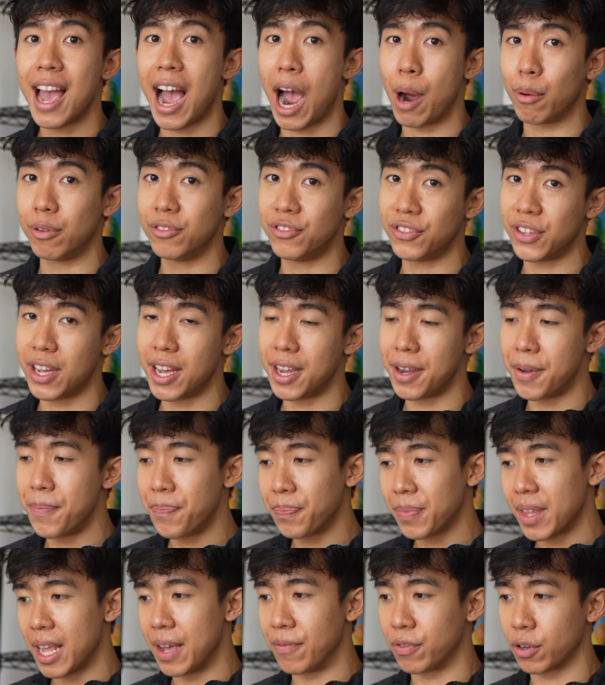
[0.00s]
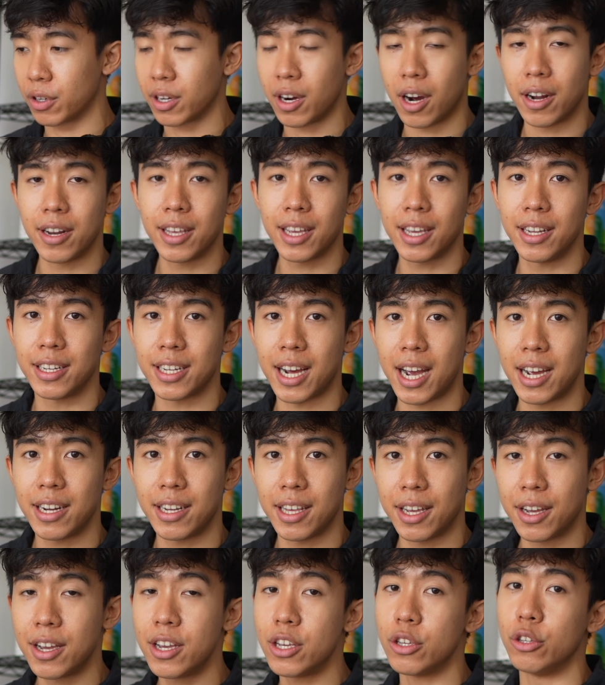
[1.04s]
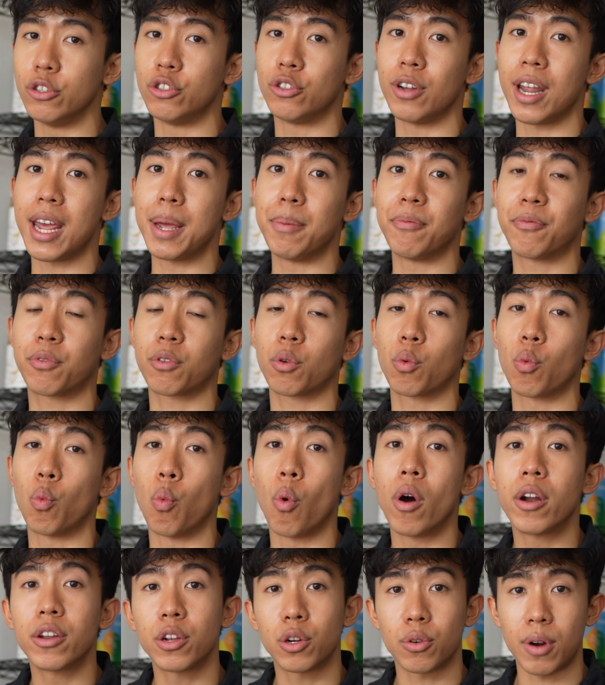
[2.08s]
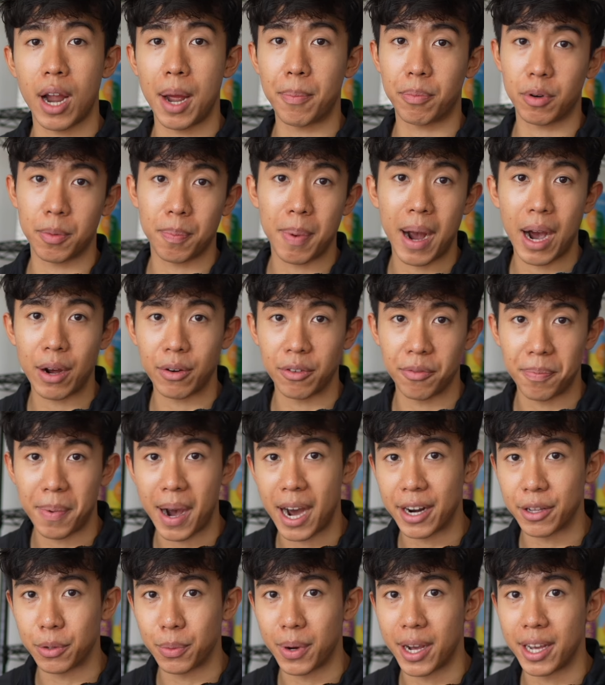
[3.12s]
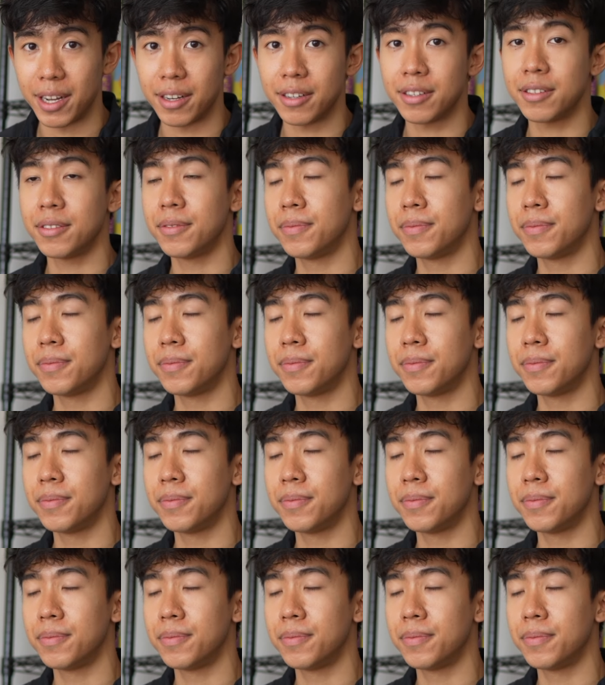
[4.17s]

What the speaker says: I would say if you're cutting and dieting, you should aim for 1 gram per pound of body weight.